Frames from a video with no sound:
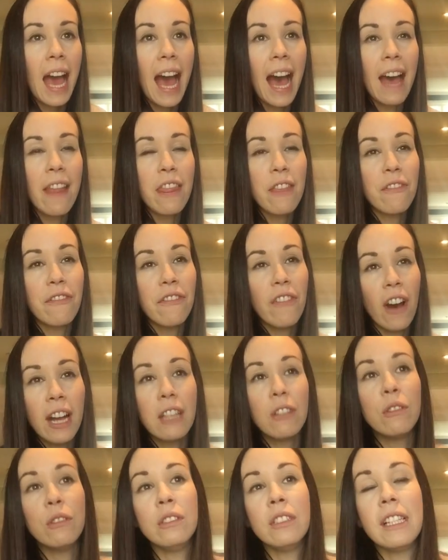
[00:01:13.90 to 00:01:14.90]
And the
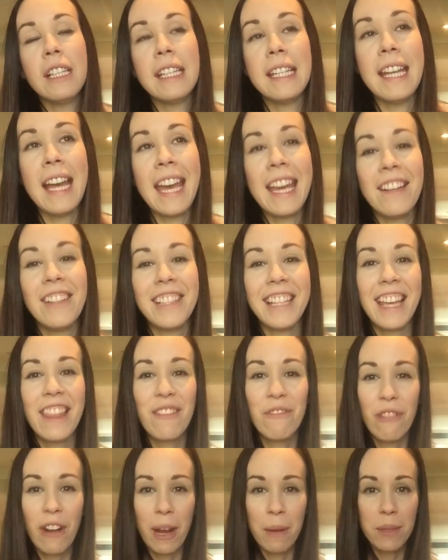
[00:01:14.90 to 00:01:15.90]
final nail in
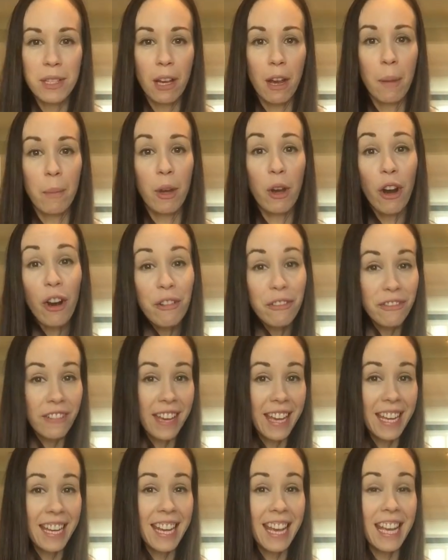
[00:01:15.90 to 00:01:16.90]
the rhyme time
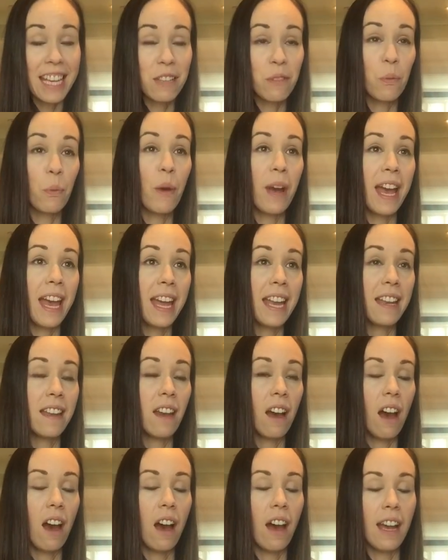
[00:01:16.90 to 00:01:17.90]
coffin is
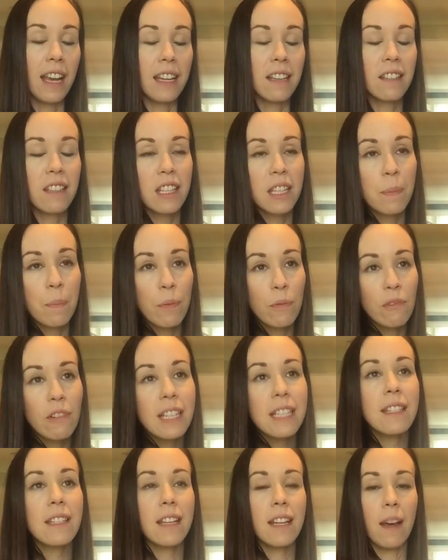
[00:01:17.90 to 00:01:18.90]
when I
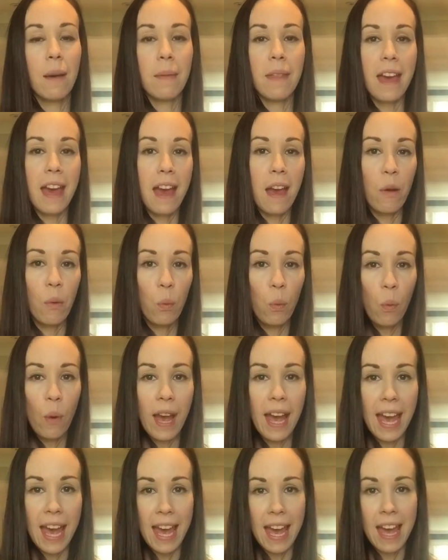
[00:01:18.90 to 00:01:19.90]
sprinted up there,
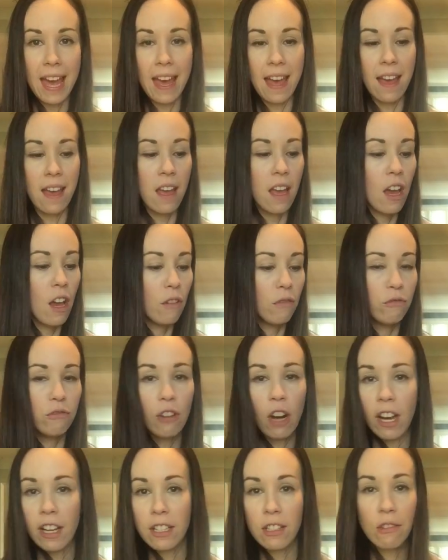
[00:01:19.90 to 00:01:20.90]
wet hair,
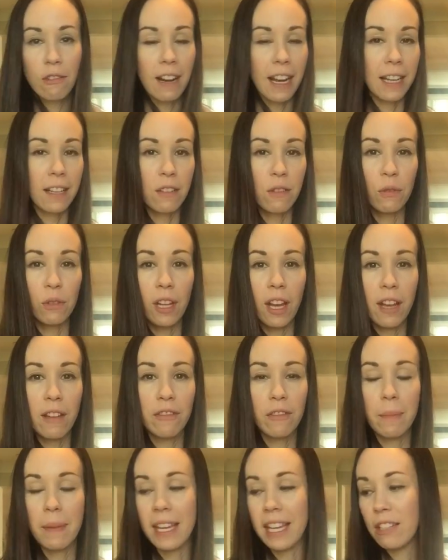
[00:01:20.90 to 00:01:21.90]
rice crackers all
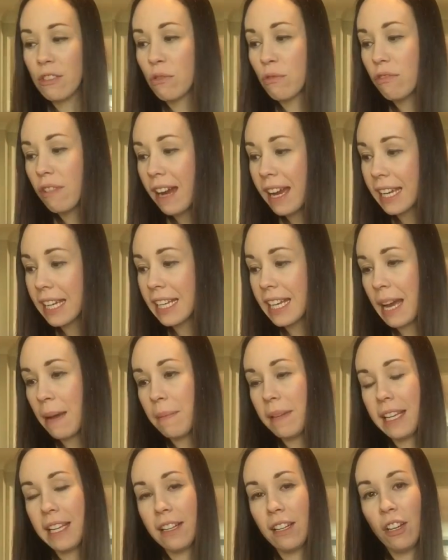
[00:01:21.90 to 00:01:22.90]
over me, dragging
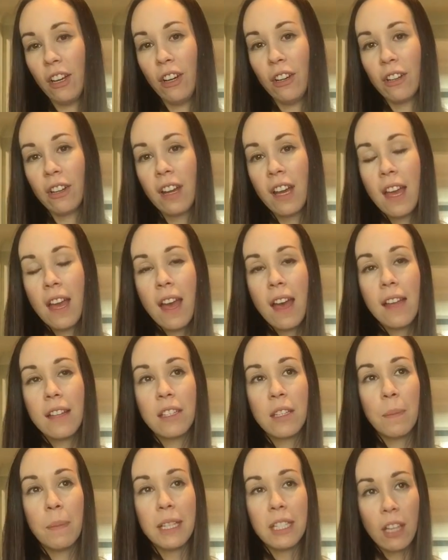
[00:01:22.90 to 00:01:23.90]
Emily along,
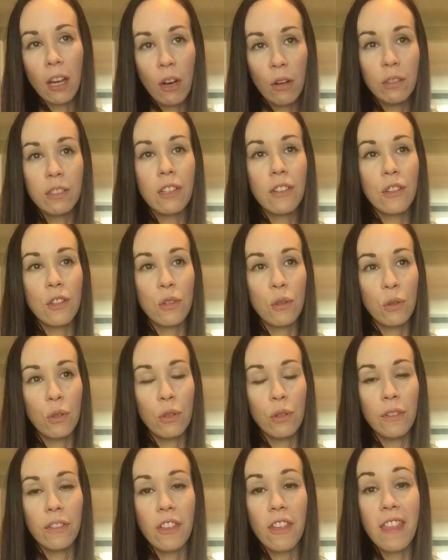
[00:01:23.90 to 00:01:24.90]
to be told at the
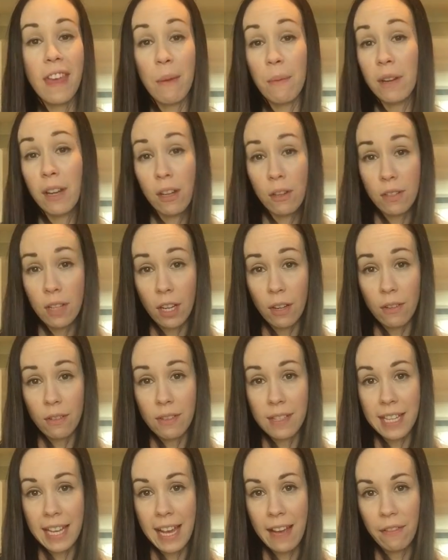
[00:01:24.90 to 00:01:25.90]
door that there were no
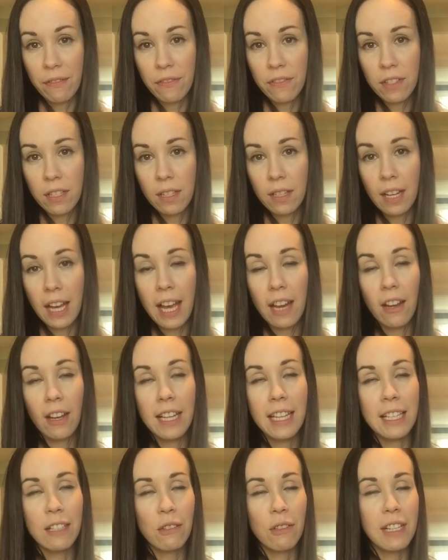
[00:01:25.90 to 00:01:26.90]
tokens left. And
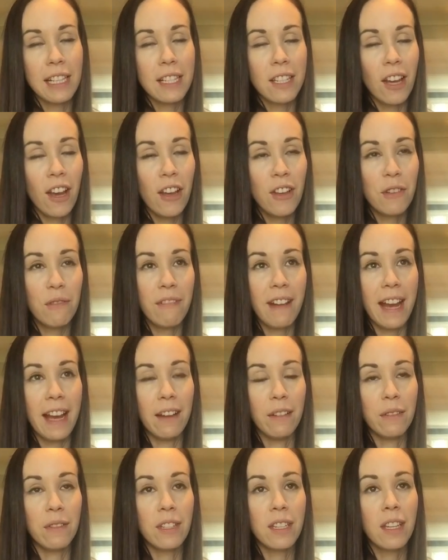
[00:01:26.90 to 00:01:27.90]
I literally turned
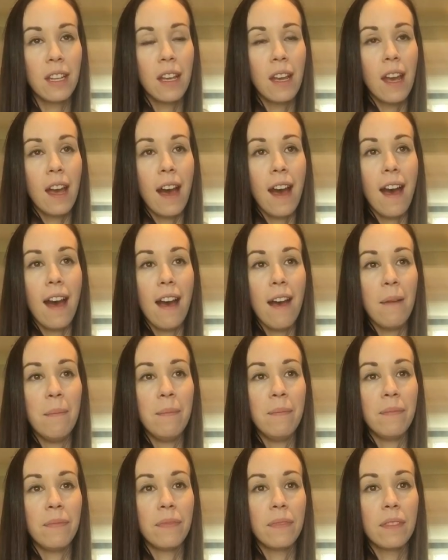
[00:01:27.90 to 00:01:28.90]
around
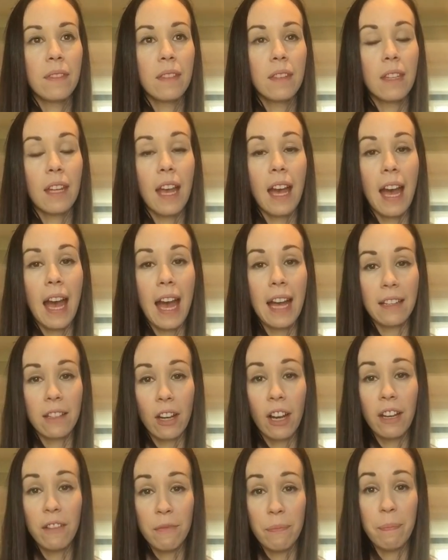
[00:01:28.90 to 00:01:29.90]
and
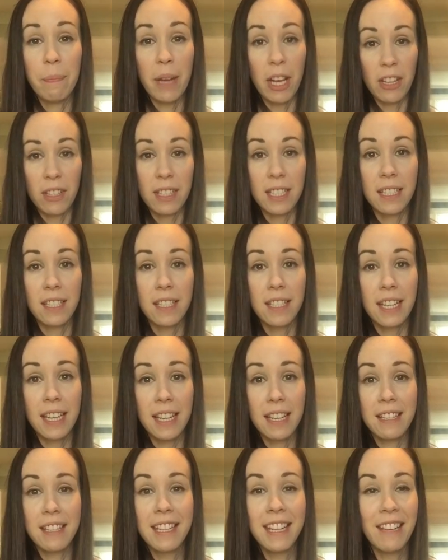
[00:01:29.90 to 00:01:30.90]
kind of burst into
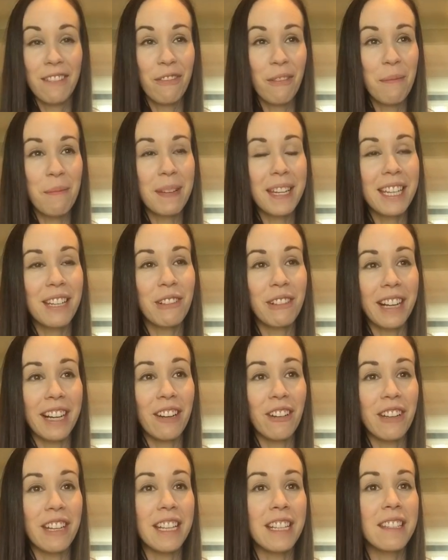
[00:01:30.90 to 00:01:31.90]
tears, if I'm being
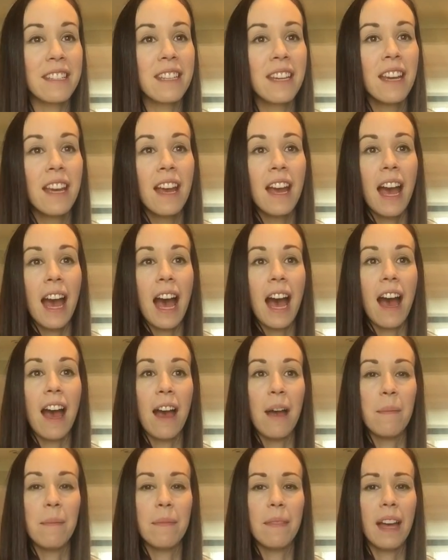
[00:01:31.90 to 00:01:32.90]
quite honest.
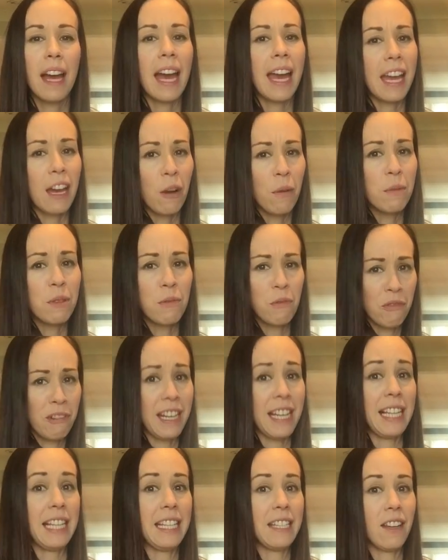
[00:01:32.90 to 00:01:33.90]
Hey, I was
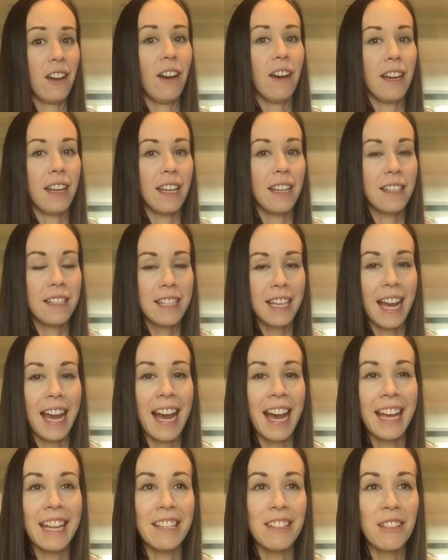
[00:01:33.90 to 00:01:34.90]
really tired
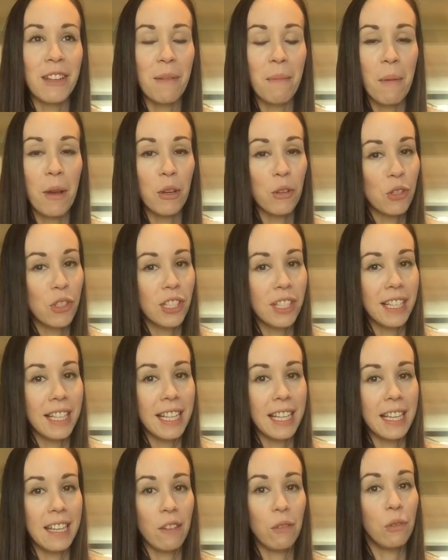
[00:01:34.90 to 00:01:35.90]
and
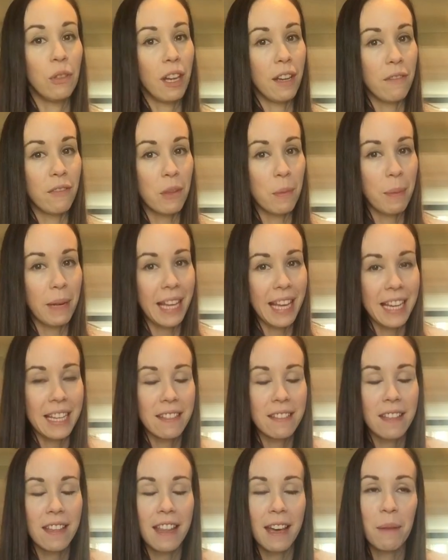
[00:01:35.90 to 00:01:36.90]
emotionally all over the
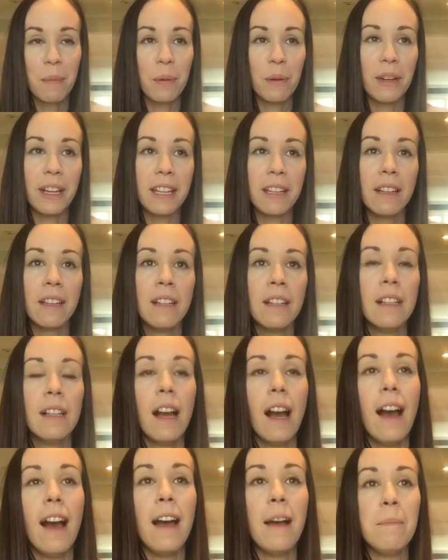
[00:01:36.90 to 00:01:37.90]
place at that point.
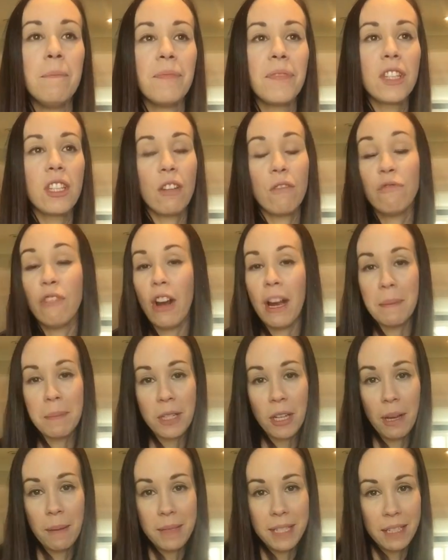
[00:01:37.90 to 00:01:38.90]
So rhyme
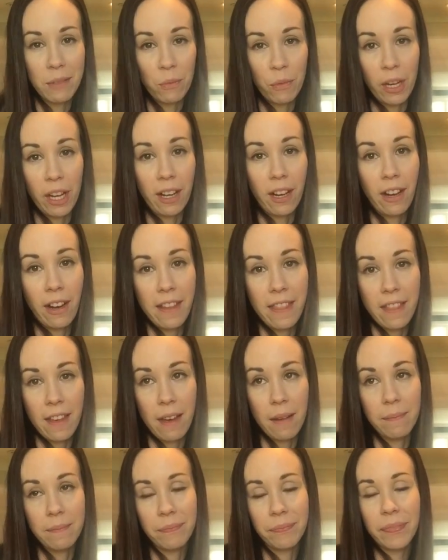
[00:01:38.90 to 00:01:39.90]
time didn't work
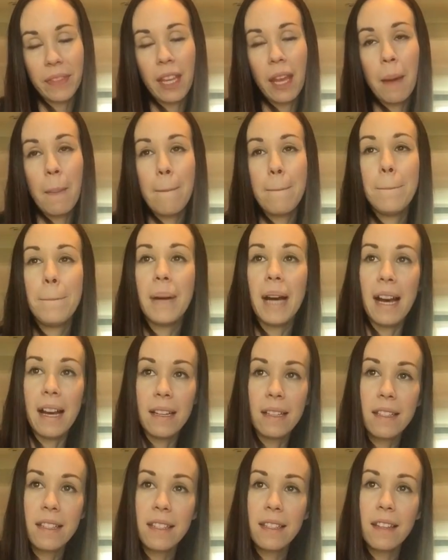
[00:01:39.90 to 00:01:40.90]
either.
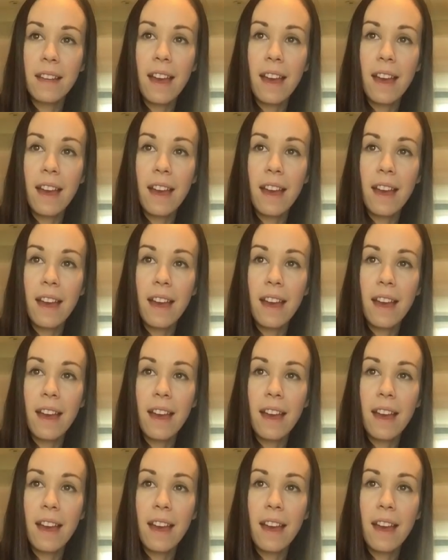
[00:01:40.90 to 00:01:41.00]
But